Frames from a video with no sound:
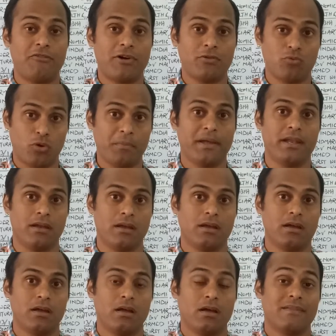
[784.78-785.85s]
our women,
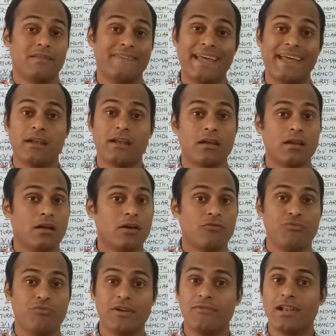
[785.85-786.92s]
then
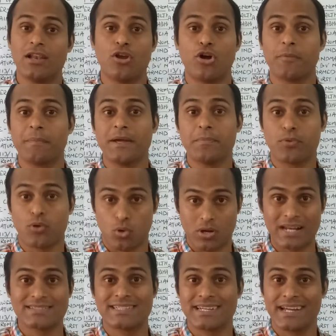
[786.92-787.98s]
we will not be
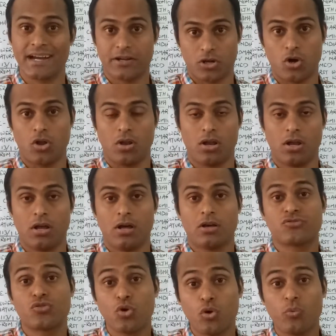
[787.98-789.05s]
progressing at all.
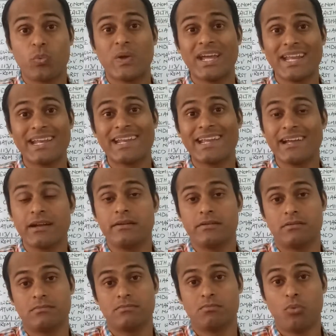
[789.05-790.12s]
So we
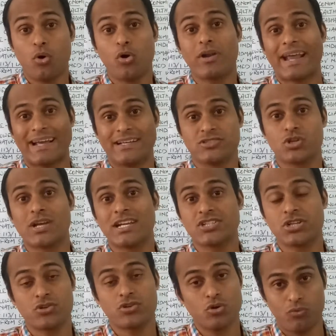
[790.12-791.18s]
need more
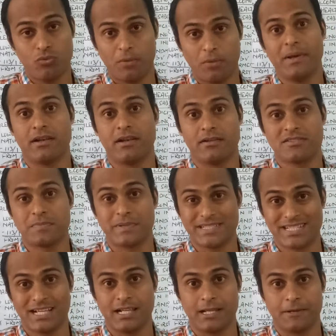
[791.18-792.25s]
education to women,
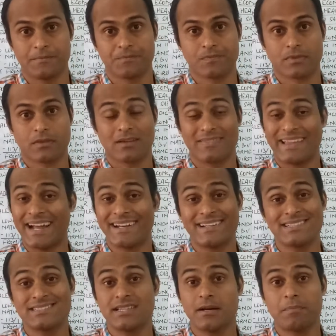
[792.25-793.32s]
especially.
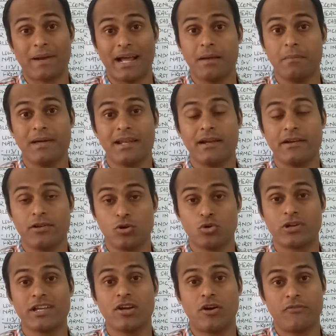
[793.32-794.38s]
That is the primary
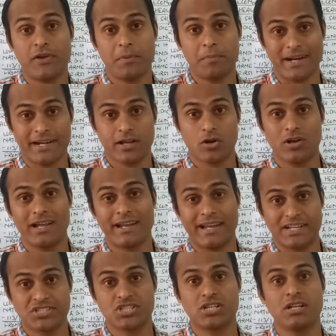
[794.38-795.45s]
duty of a particular
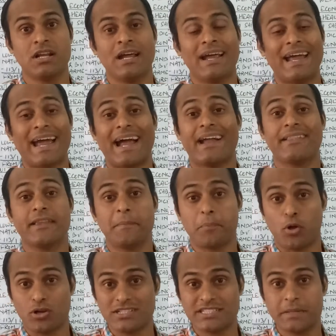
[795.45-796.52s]
nation and
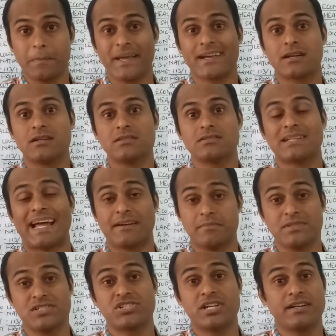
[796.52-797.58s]
the policy makers,
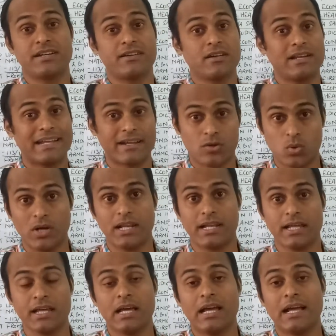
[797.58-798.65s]
administrator
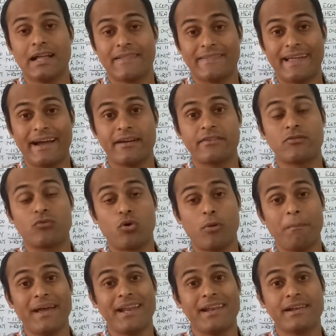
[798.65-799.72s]
equally, that
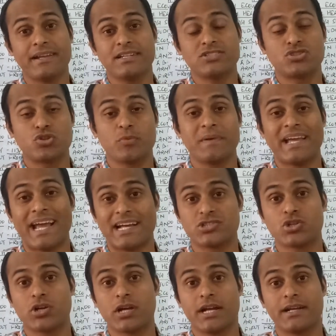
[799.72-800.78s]
women needs to be
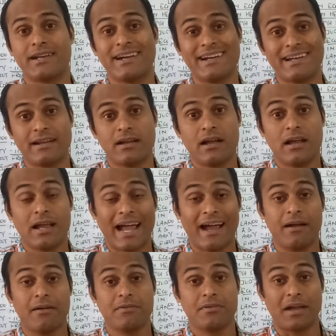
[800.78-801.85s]
educated
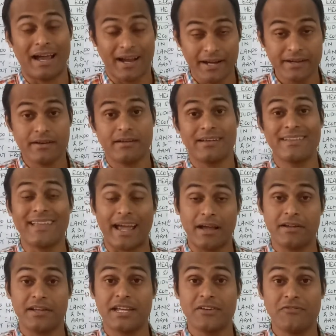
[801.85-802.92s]

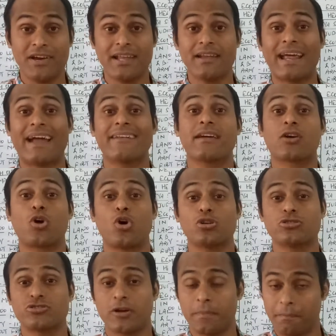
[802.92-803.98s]
even at the
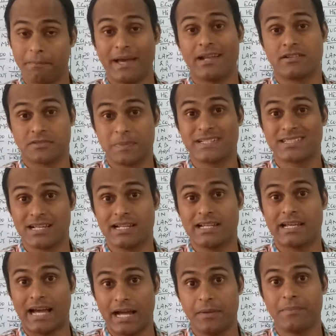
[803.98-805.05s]
cost of men,
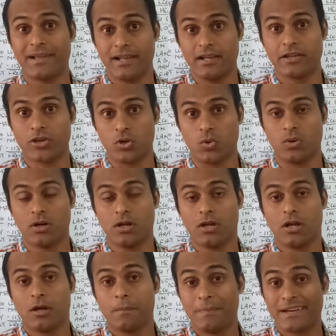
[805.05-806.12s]
especially, I am telling you.
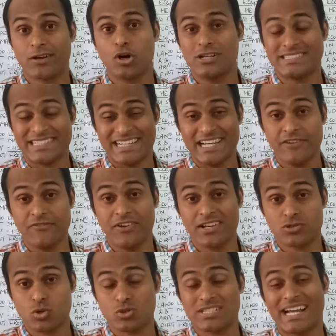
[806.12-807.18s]
Because if
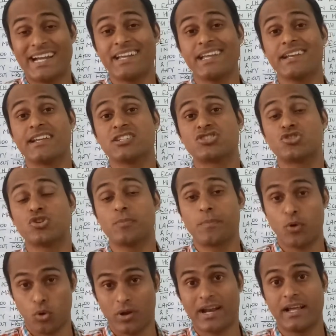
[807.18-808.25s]
a society needs
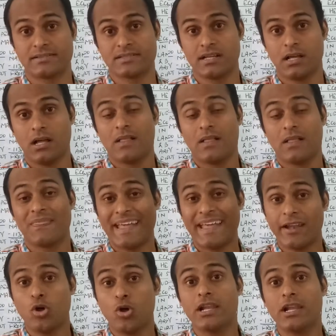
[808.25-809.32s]
to progress,
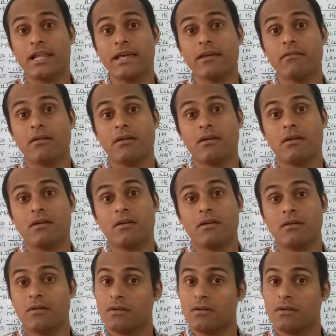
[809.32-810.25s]
then only